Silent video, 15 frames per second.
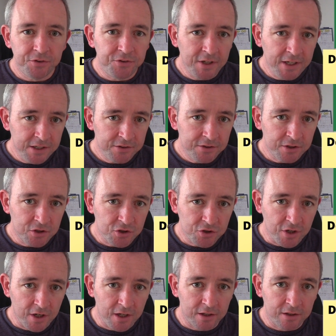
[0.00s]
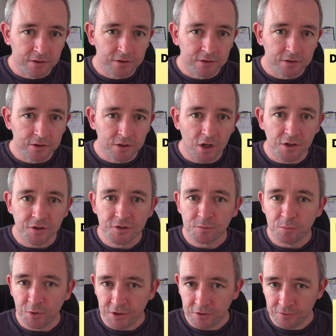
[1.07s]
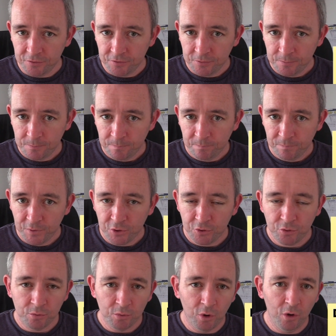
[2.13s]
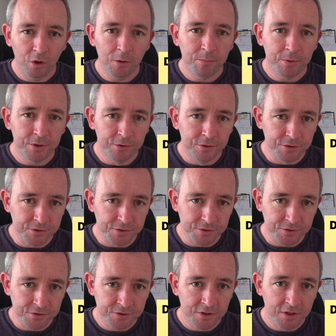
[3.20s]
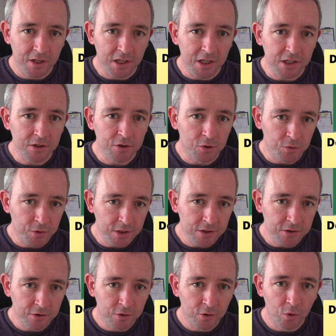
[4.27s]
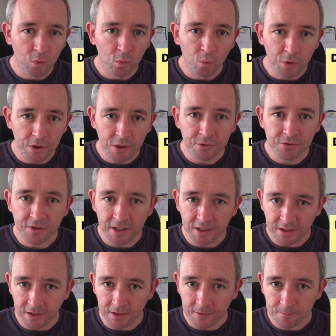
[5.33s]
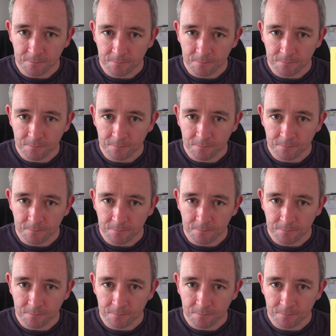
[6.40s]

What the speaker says: déintig sé gan smaoineamh. To all appearances he agreed without thinking.